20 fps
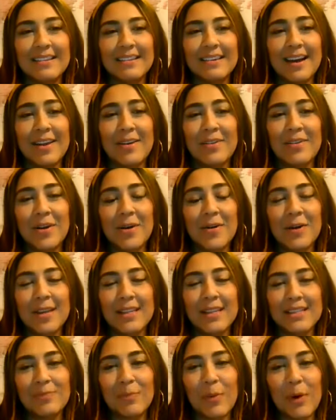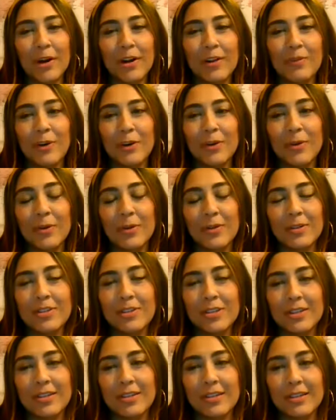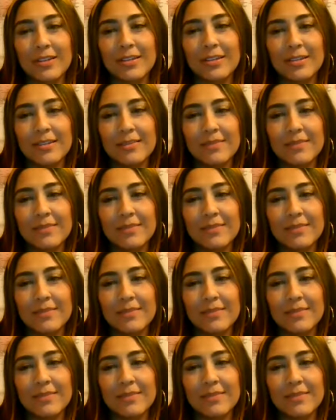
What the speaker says: I don't know. It's part of our culture.